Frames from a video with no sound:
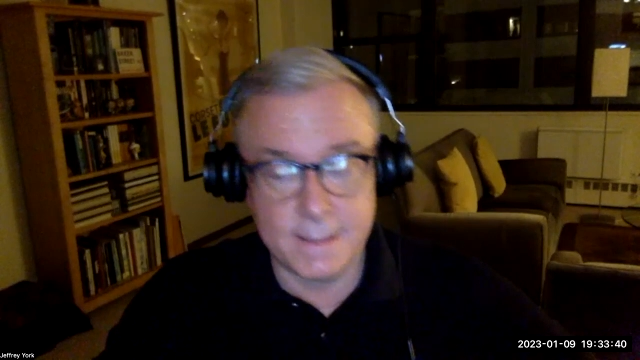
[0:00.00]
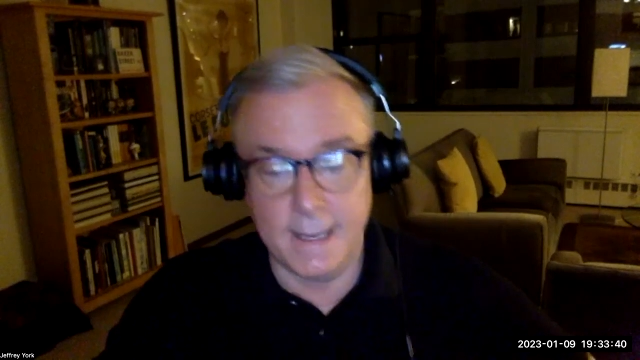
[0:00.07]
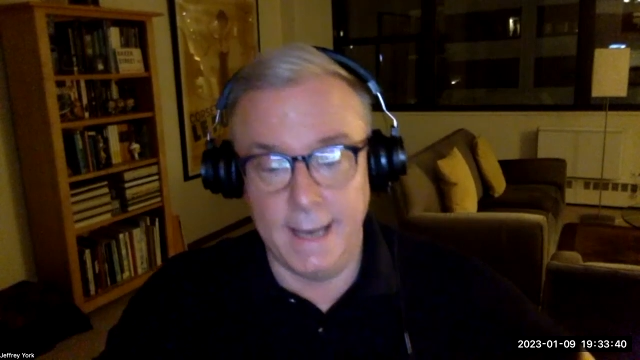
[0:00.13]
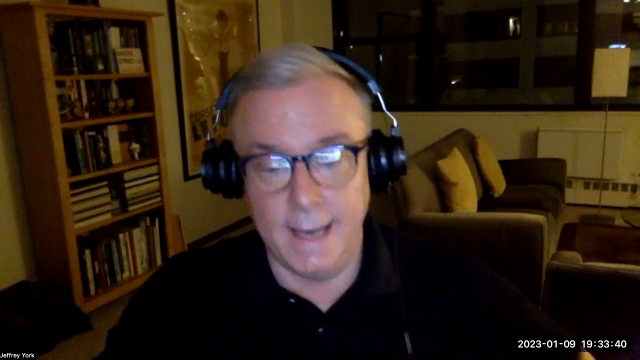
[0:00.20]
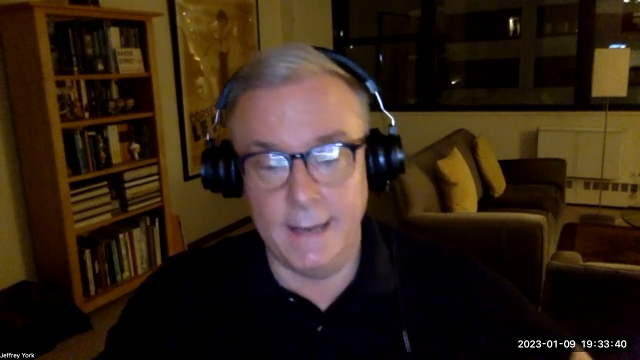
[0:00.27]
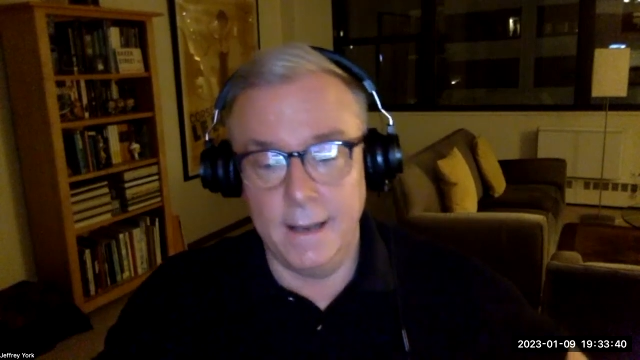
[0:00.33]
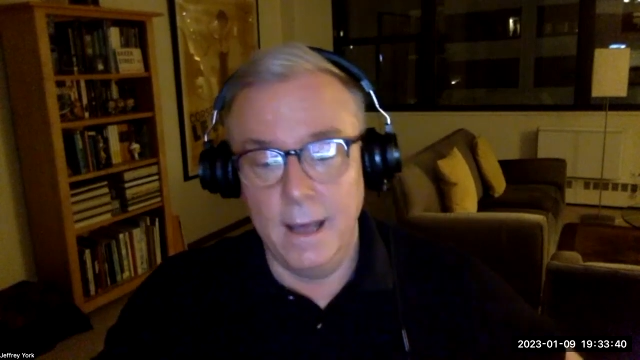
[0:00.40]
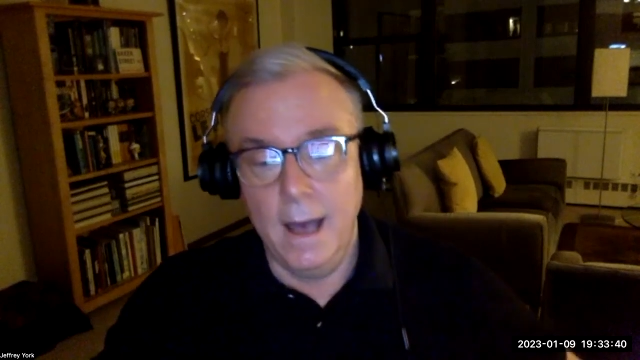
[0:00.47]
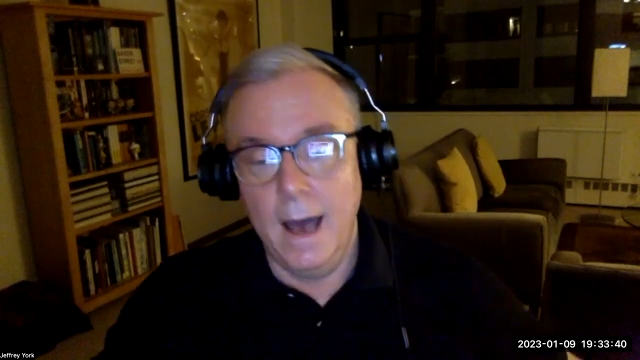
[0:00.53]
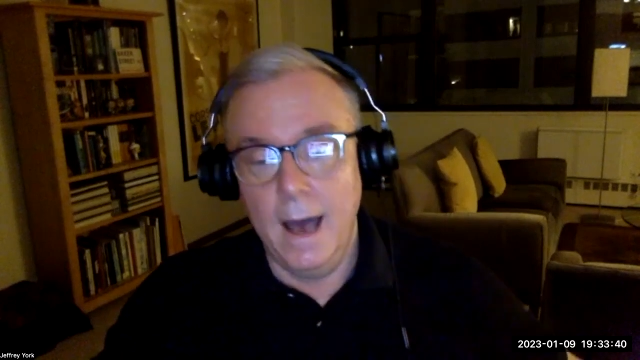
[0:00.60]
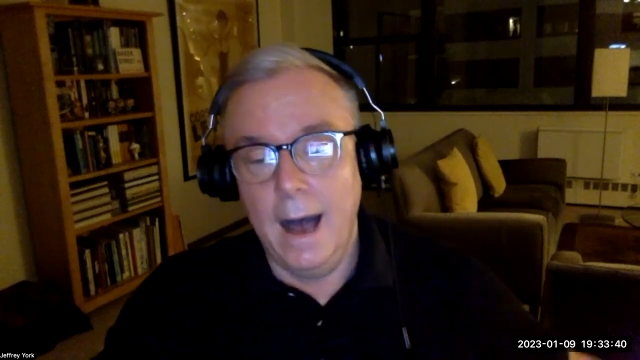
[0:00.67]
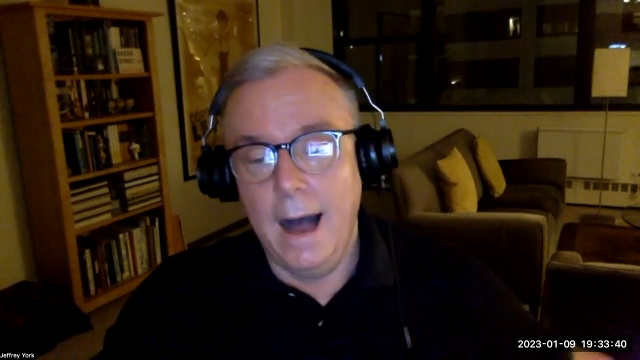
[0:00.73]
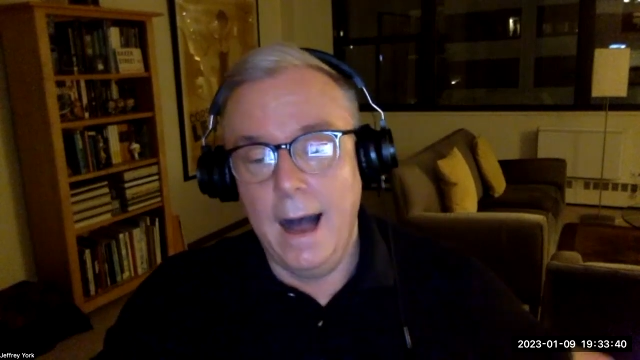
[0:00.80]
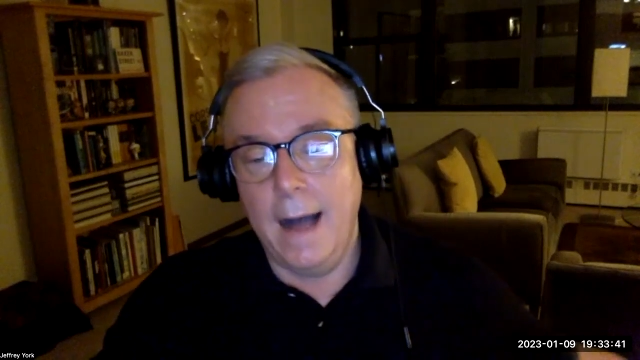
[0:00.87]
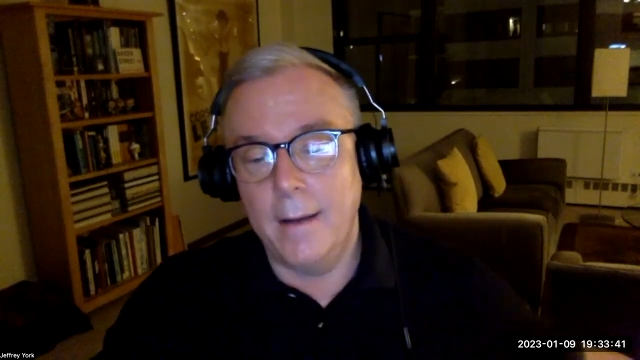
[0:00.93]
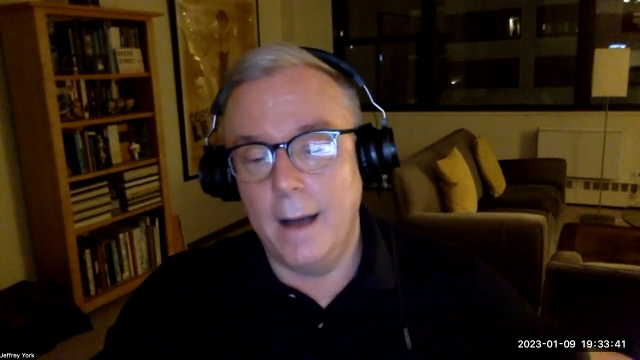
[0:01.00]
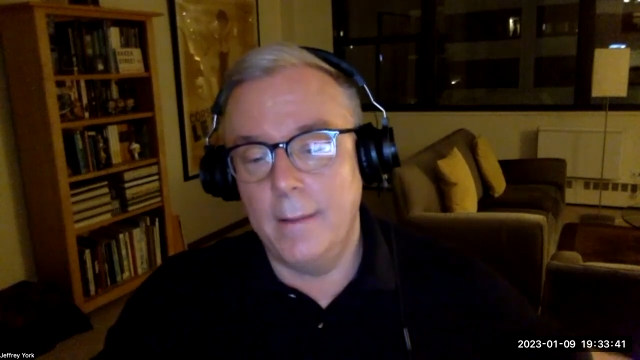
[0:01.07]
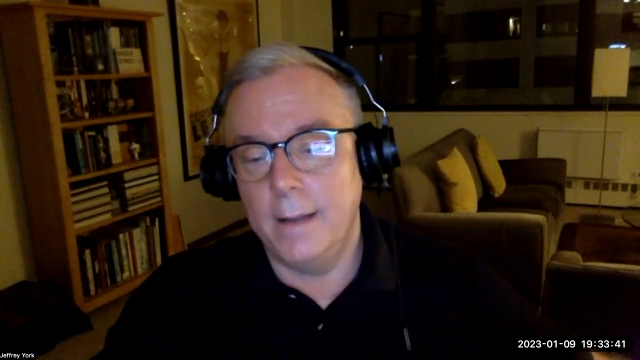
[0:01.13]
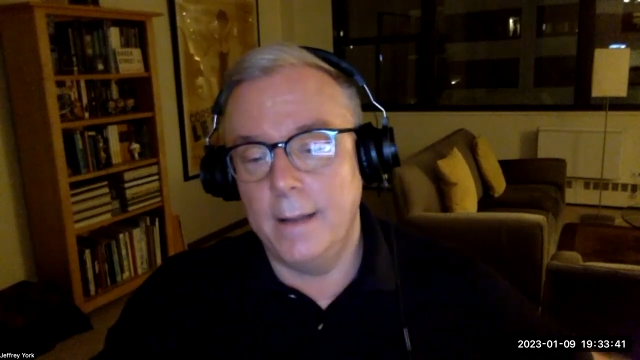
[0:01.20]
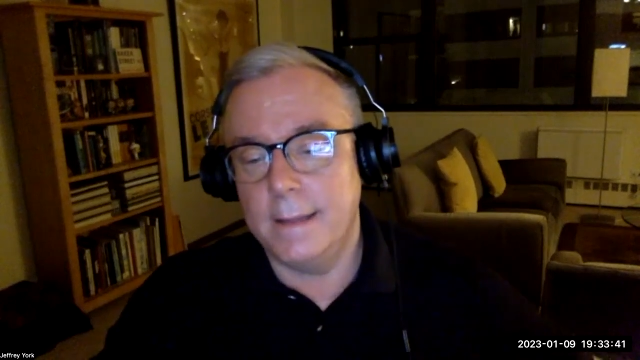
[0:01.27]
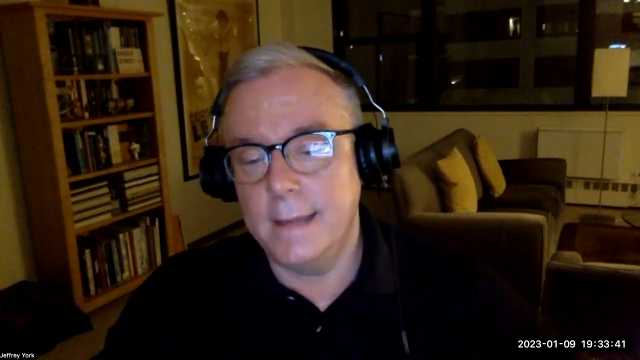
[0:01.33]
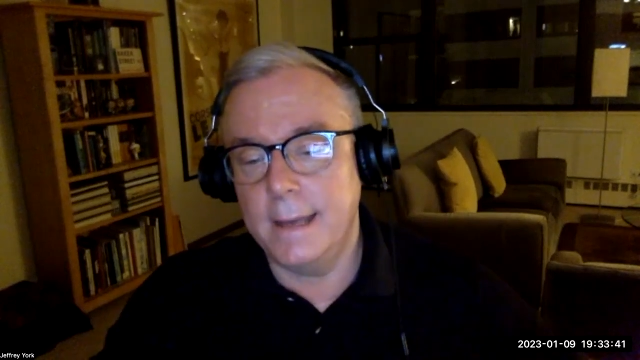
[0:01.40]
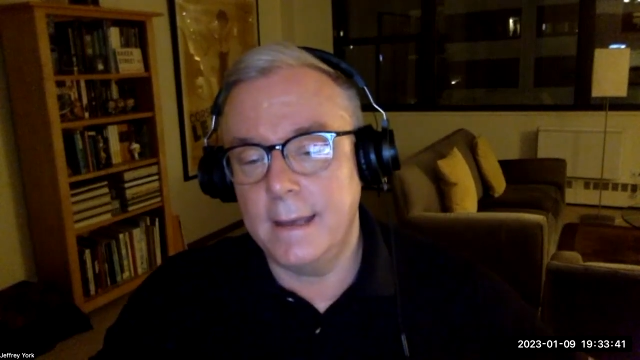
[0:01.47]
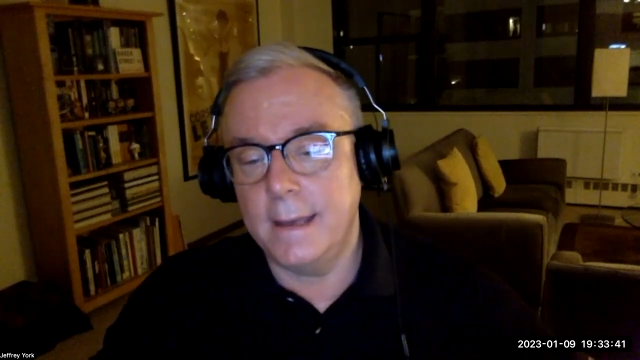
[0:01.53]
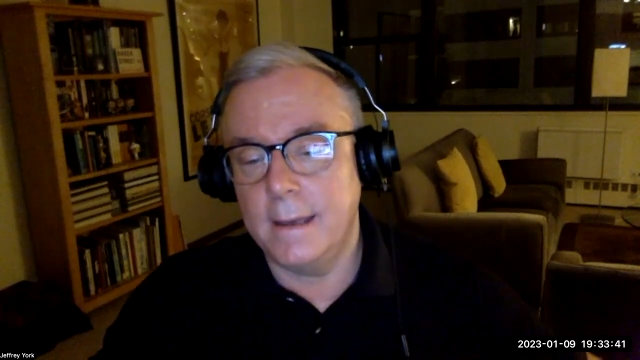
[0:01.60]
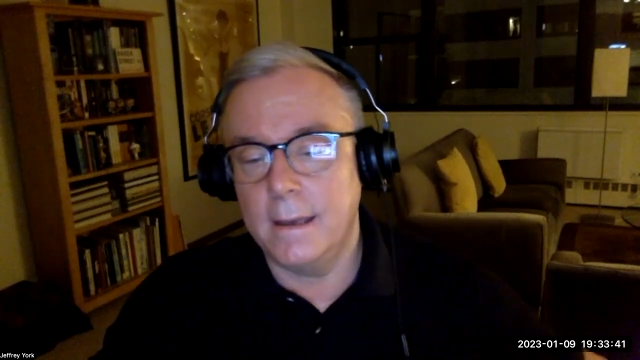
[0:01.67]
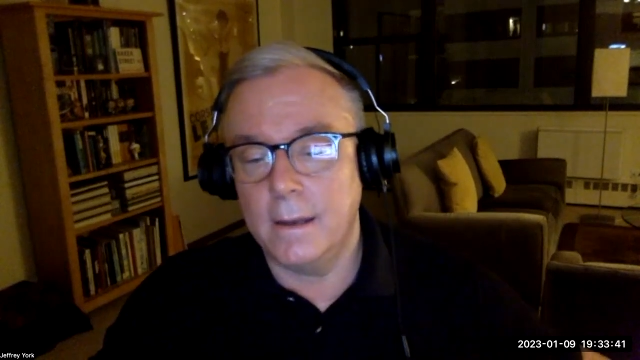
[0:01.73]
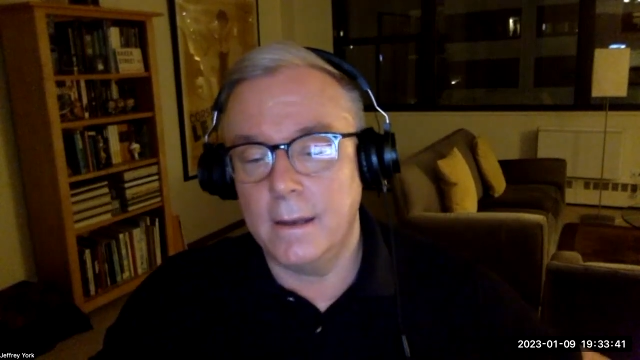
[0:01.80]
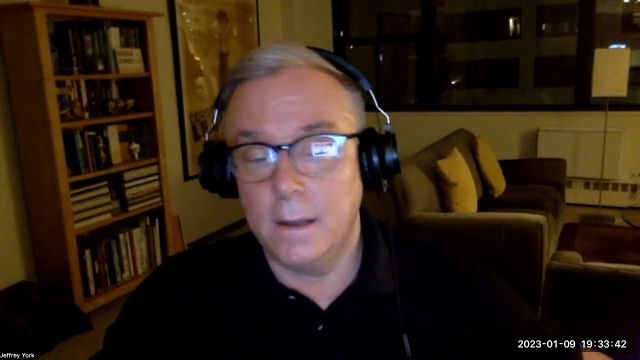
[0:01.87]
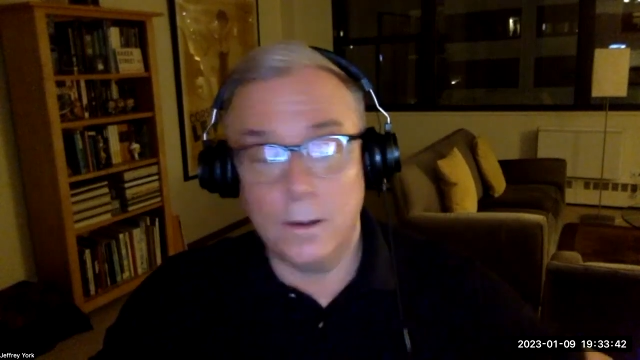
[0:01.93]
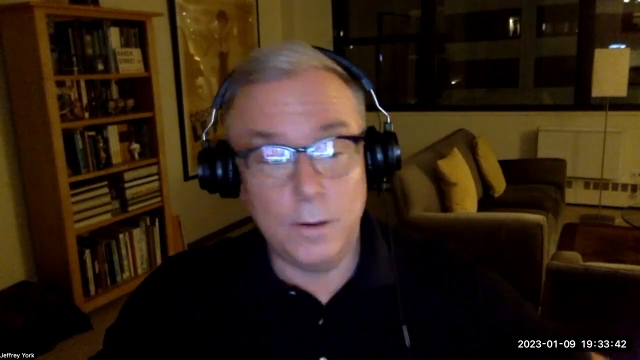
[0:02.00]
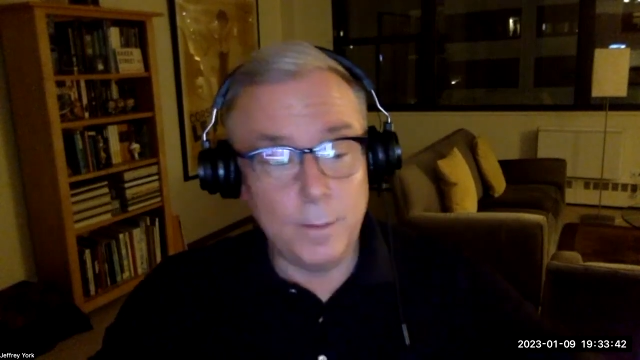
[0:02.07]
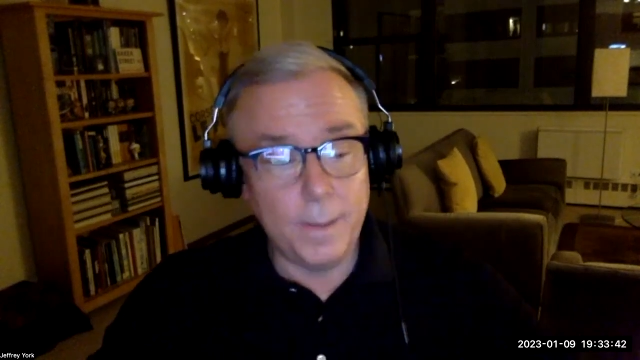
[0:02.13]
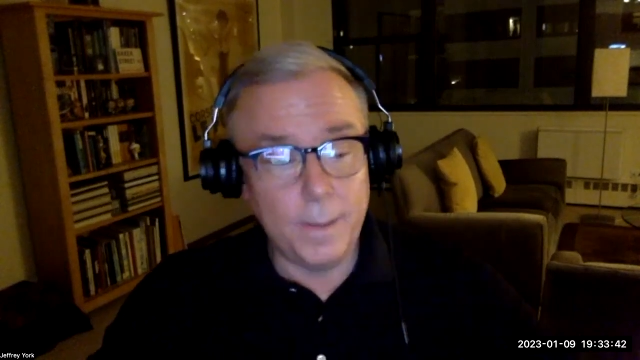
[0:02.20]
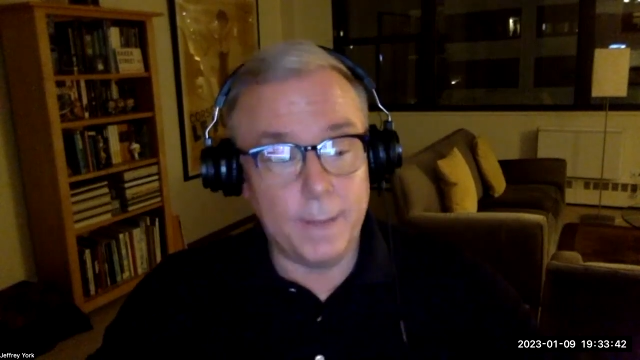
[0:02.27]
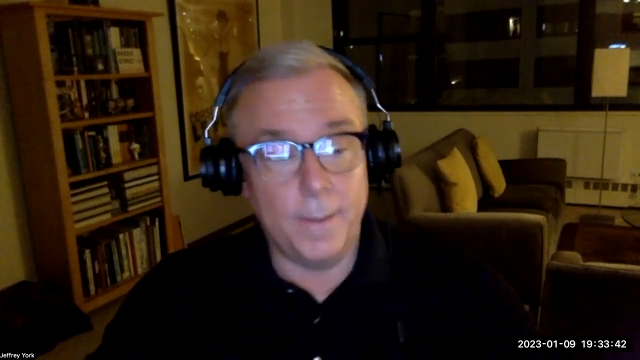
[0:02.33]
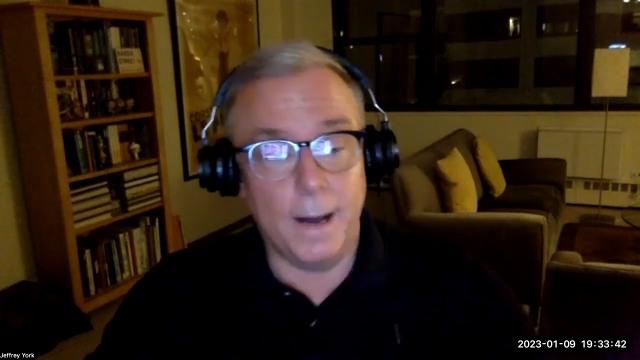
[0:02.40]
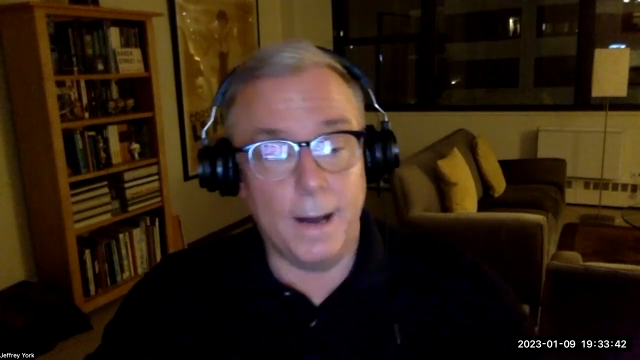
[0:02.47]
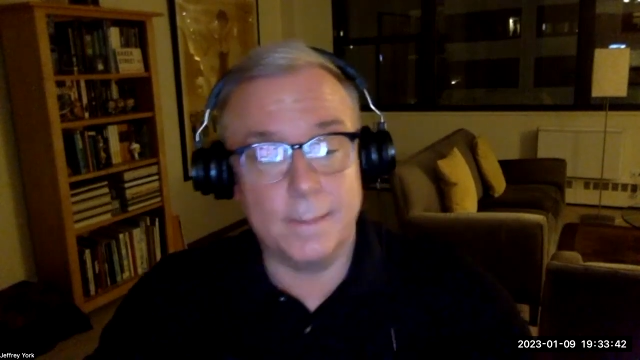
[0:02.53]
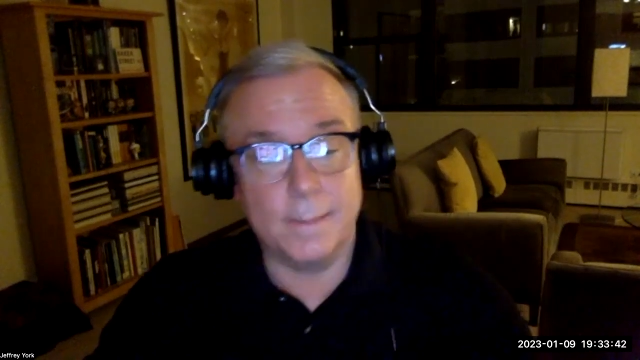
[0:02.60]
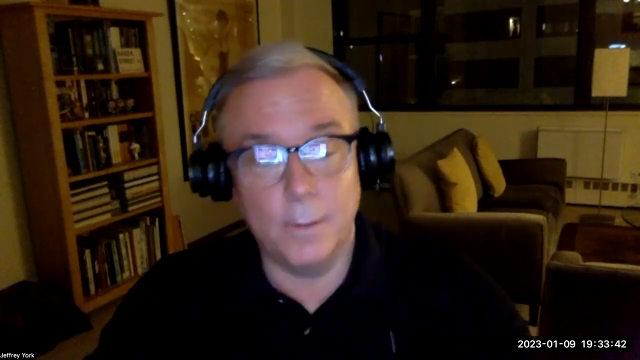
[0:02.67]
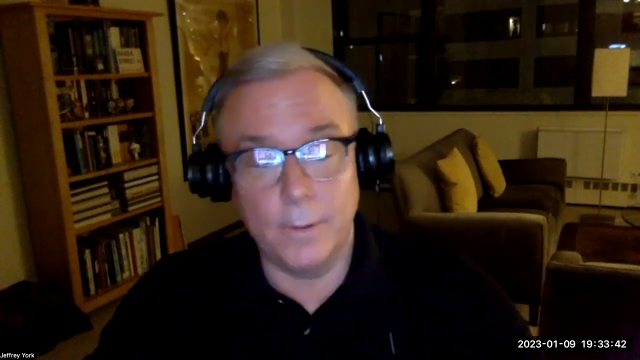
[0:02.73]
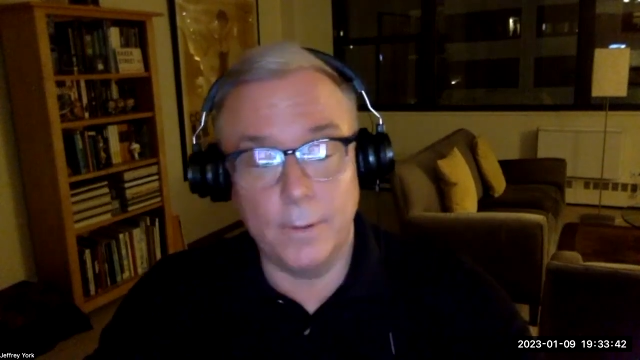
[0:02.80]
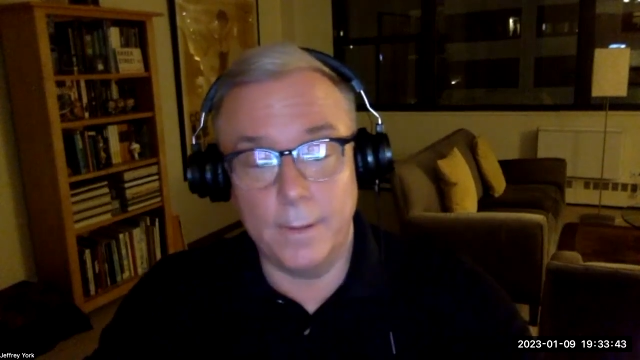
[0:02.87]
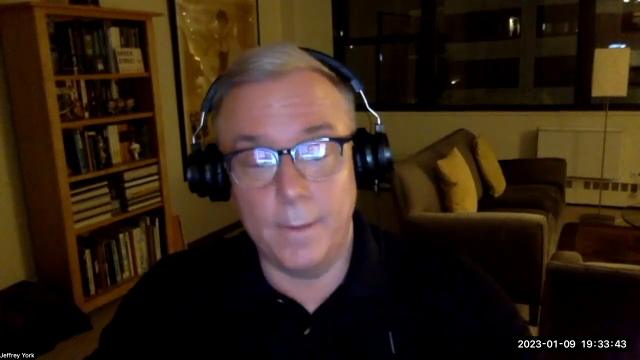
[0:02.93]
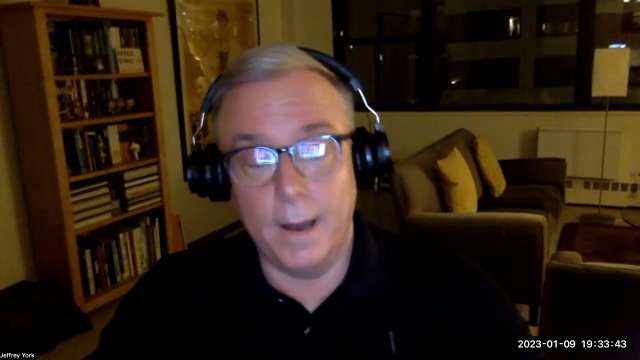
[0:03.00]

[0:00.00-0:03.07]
And I mean, I think it could be possible with him.